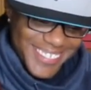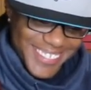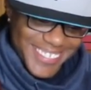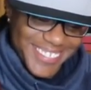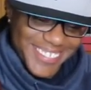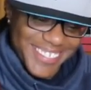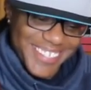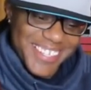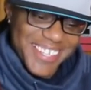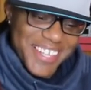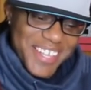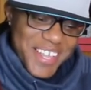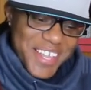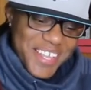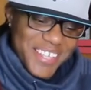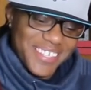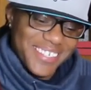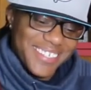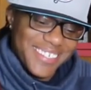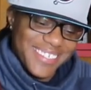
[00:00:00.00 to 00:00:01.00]

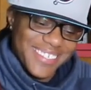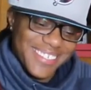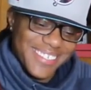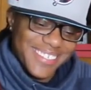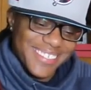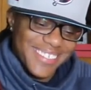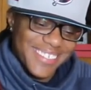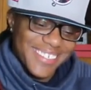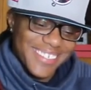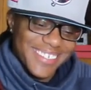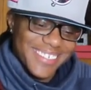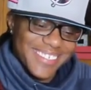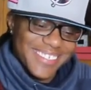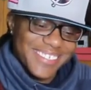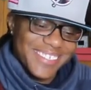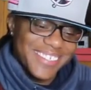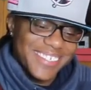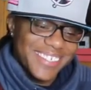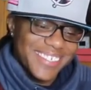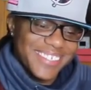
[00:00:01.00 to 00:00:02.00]

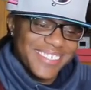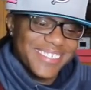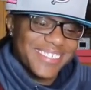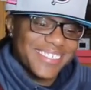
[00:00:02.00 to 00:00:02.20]
[no speech]